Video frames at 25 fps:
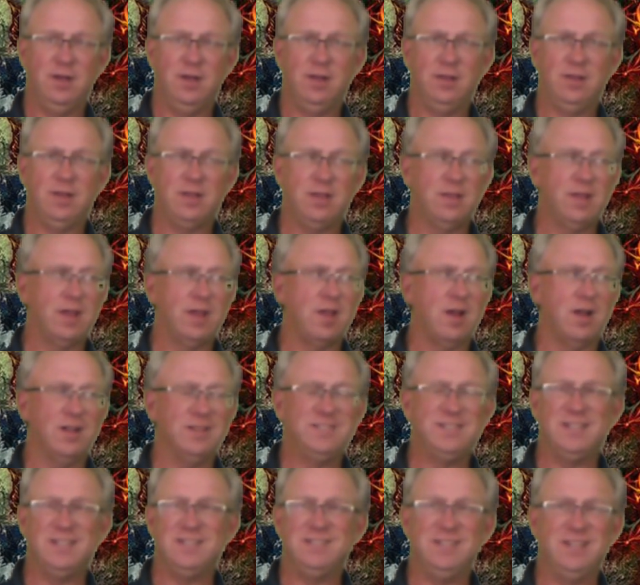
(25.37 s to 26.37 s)
That, that God
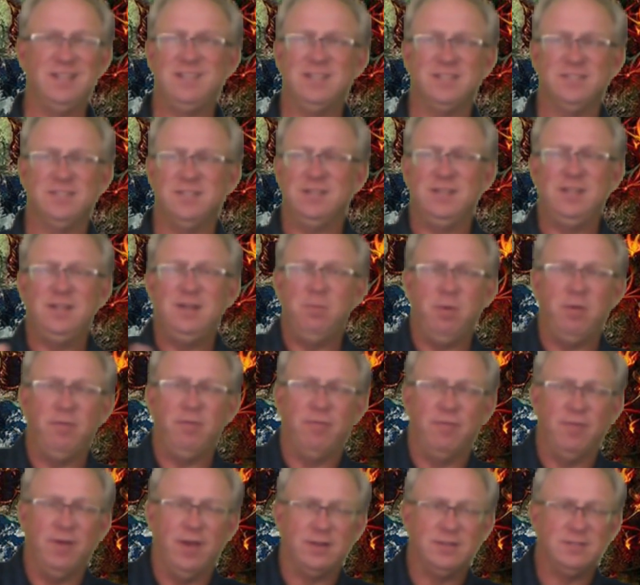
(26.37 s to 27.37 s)
says it doesn't need to be
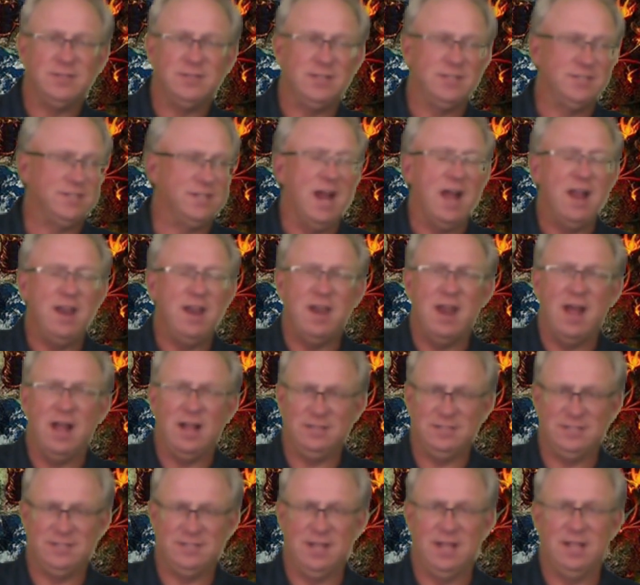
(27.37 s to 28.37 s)
fixed. It's not
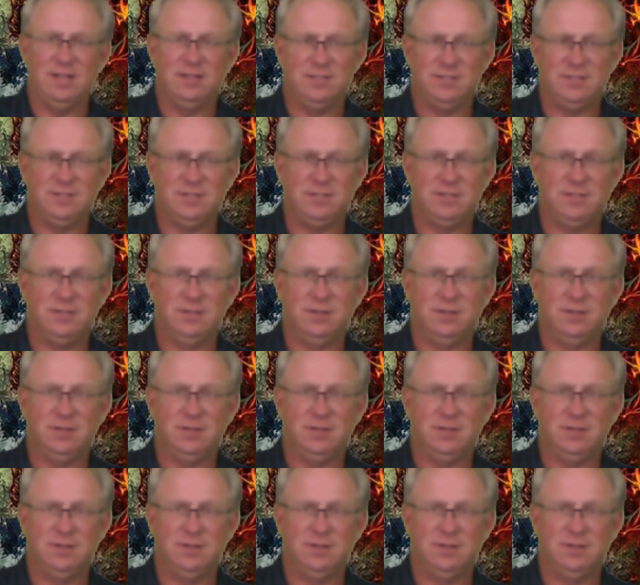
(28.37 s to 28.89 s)
nonsense